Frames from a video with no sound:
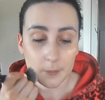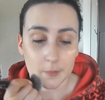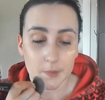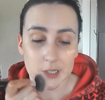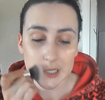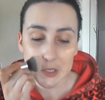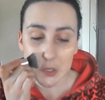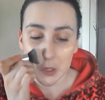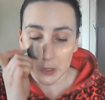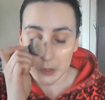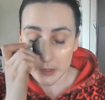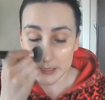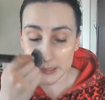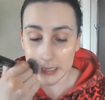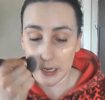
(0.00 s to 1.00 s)
This colour
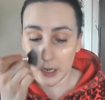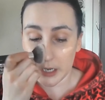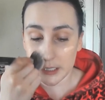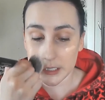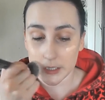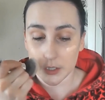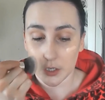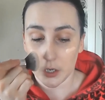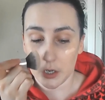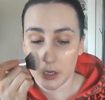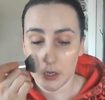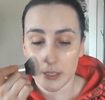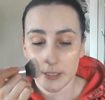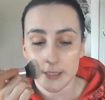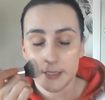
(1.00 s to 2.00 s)
is the lightest colour.
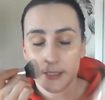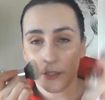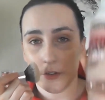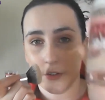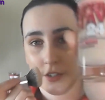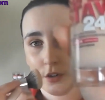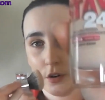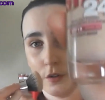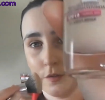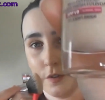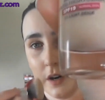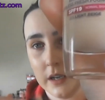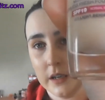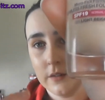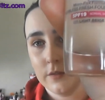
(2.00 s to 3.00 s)
It's
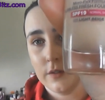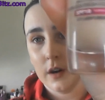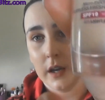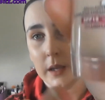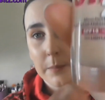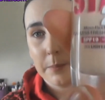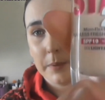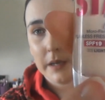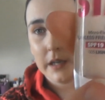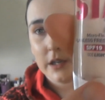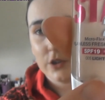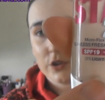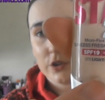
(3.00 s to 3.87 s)
005 Light Beige.